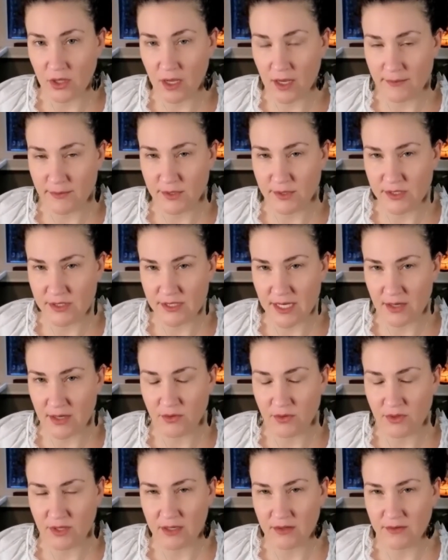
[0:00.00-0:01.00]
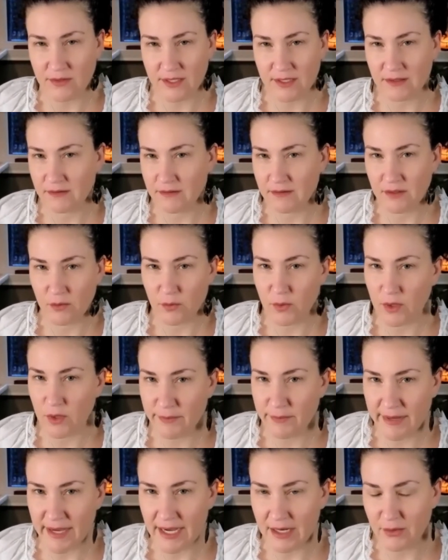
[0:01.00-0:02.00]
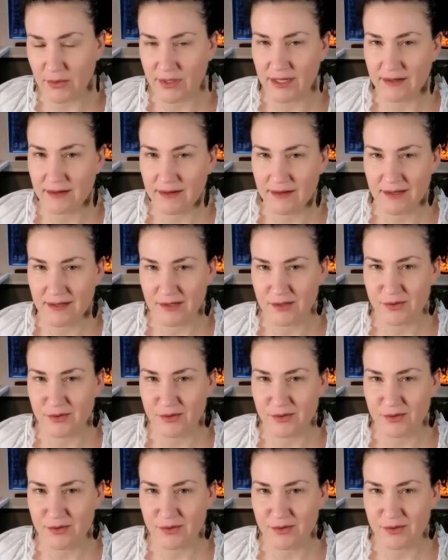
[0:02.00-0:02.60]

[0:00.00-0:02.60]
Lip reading: options out there than there were back when,